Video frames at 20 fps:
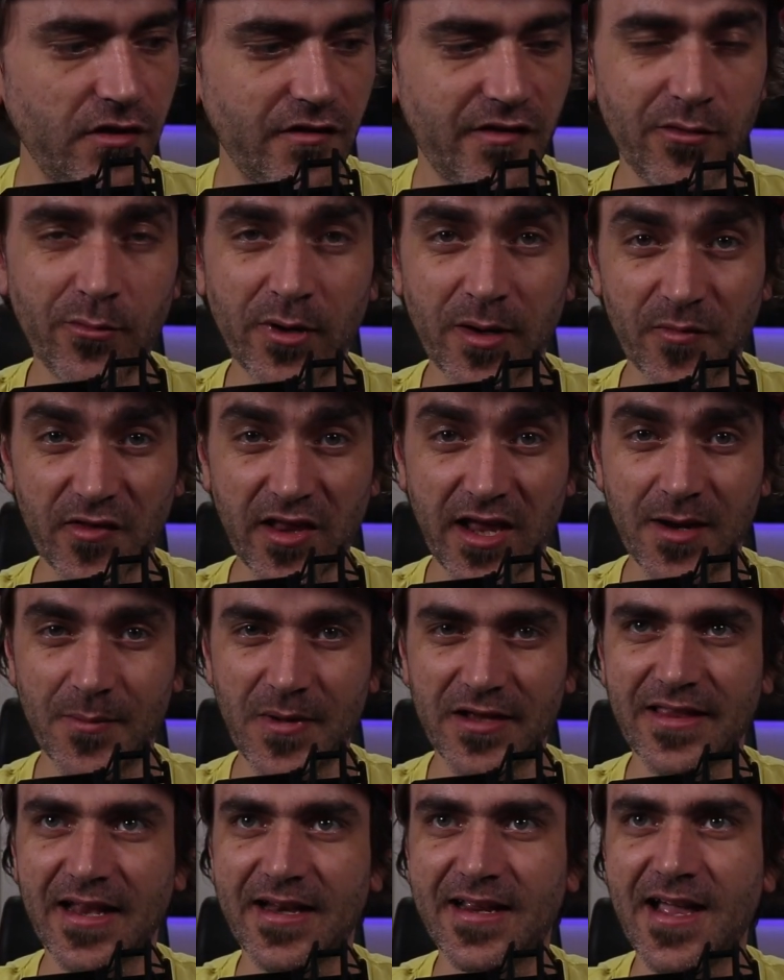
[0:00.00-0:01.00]
you see what I'm saying
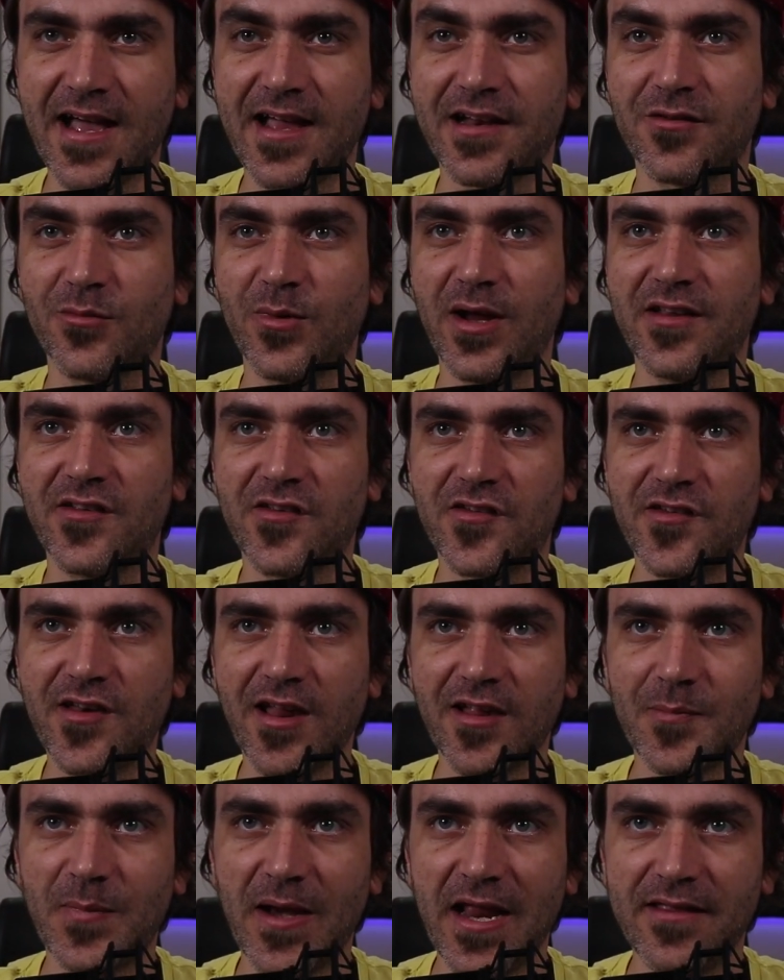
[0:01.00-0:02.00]
about that cut, where it's
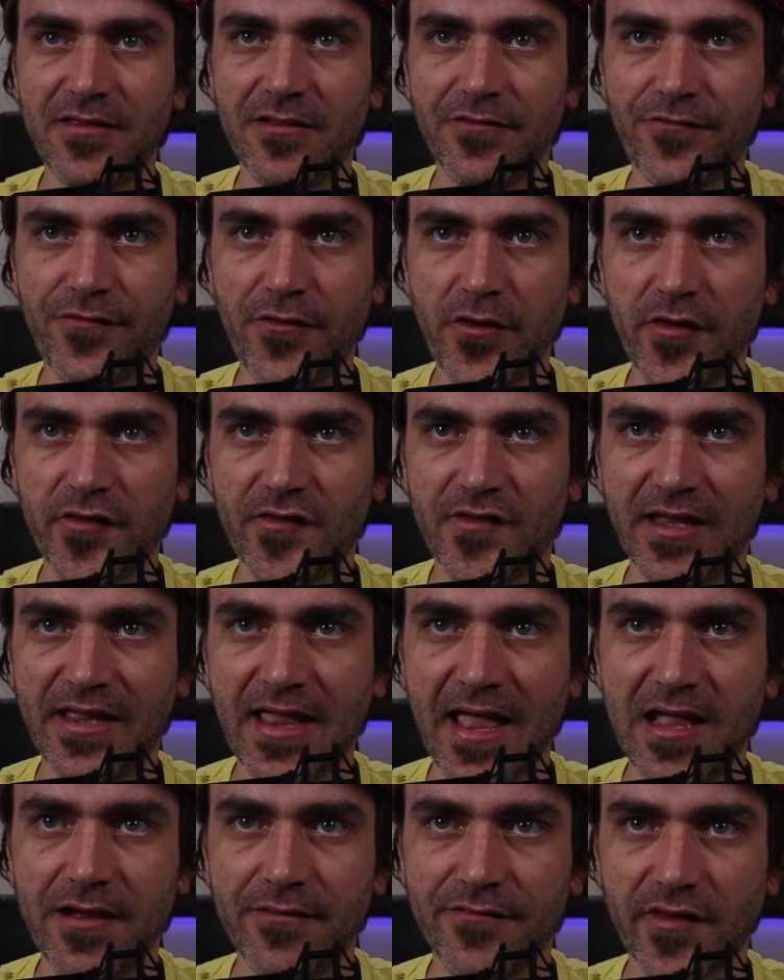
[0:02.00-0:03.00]
just playing the first
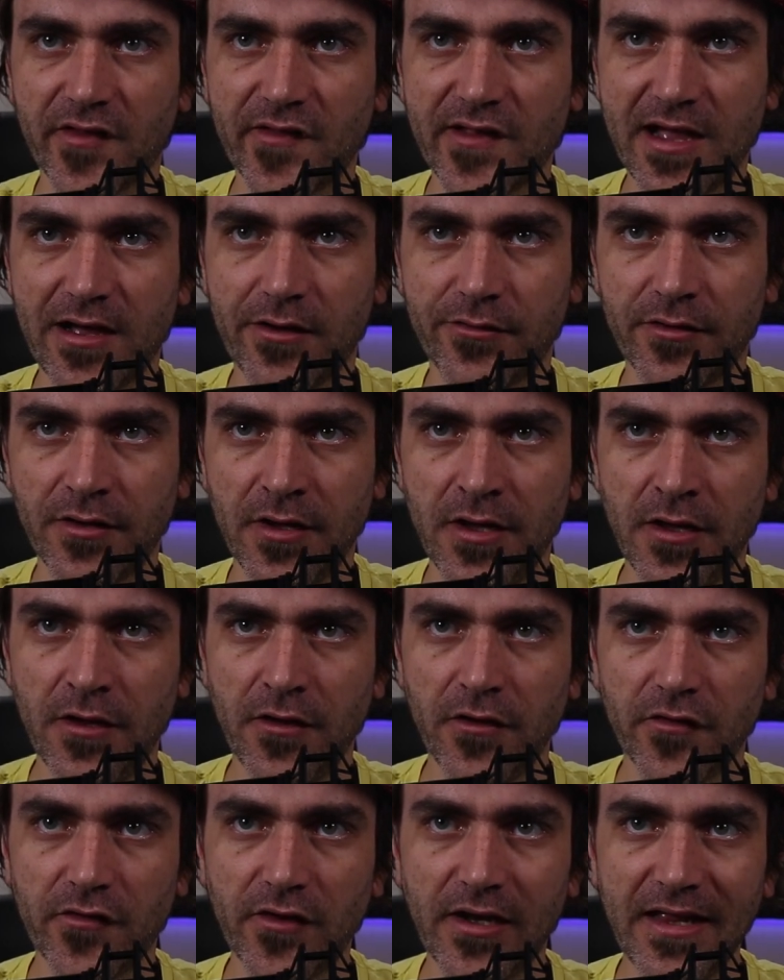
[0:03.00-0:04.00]
decay of the sound?
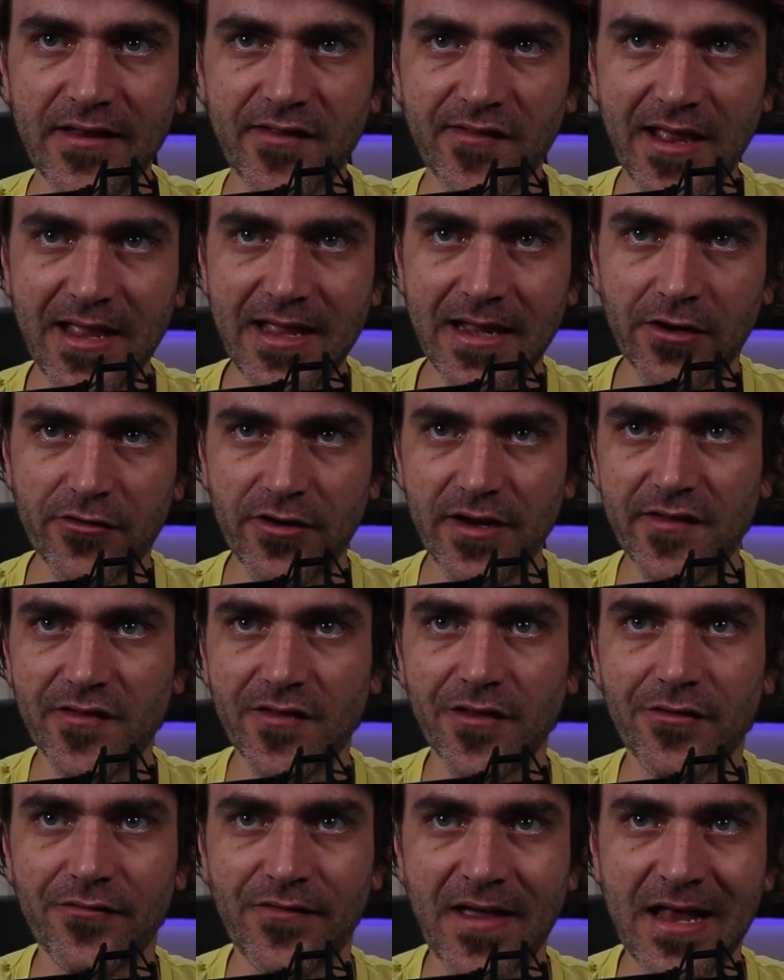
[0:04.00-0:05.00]
So let's say increase
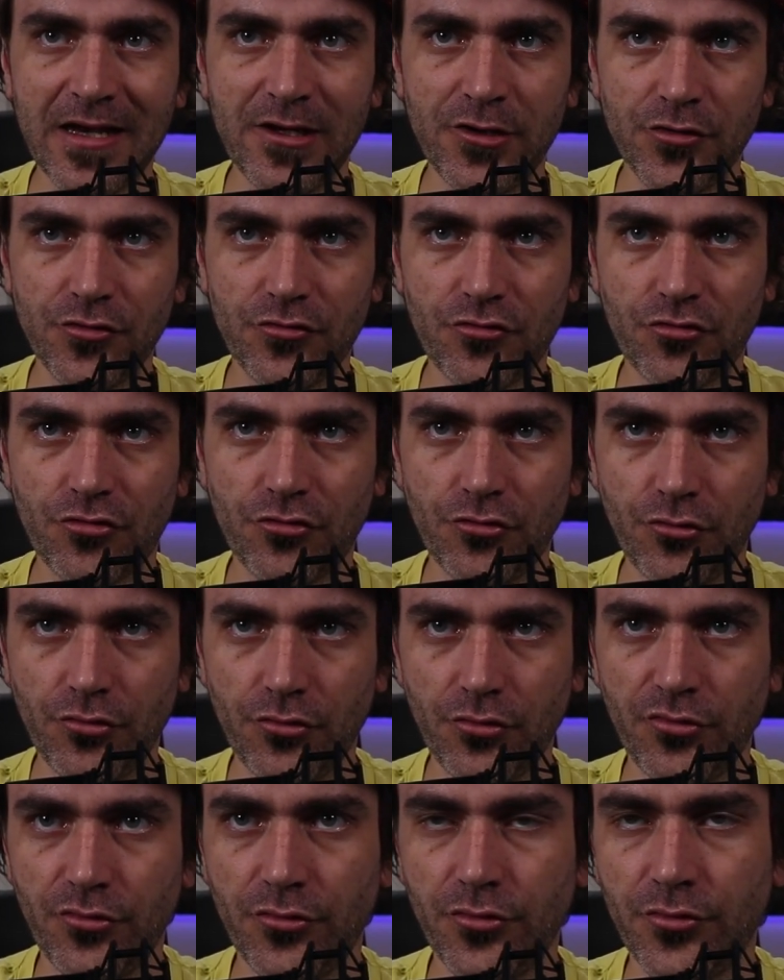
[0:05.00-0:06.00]
this value
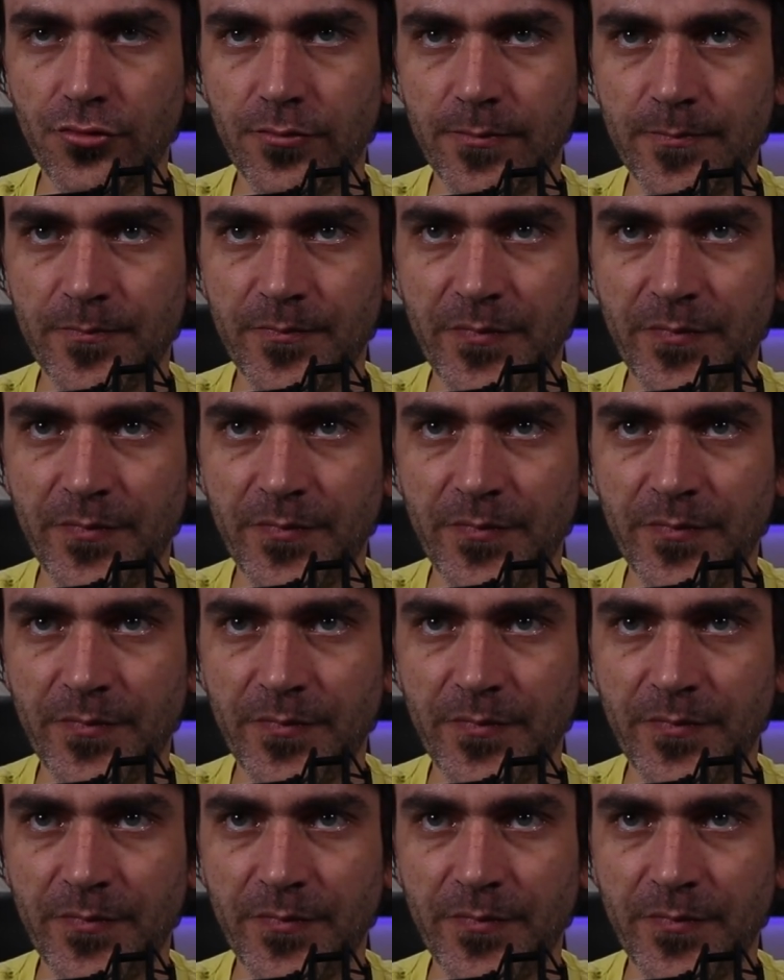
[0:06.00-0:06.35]
to...